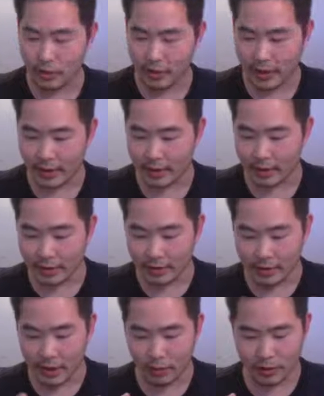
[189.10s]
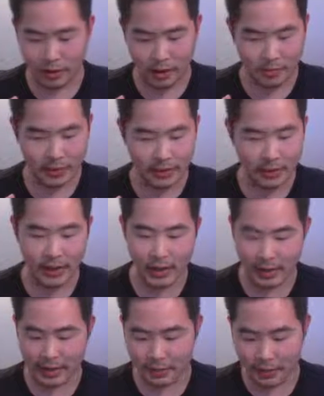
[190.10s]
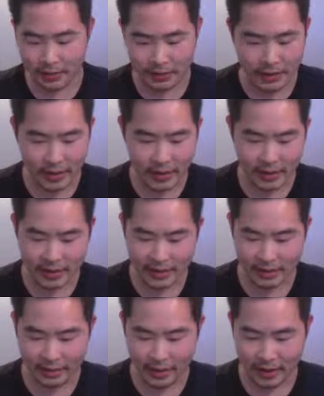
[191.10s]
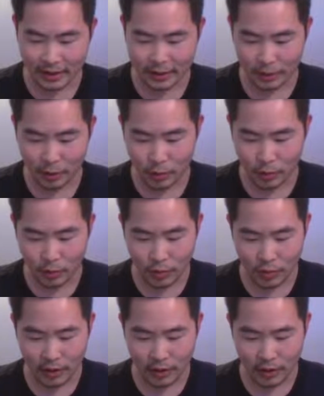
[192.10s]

And I want to talk about the dailies. What are the dailies? Okay, so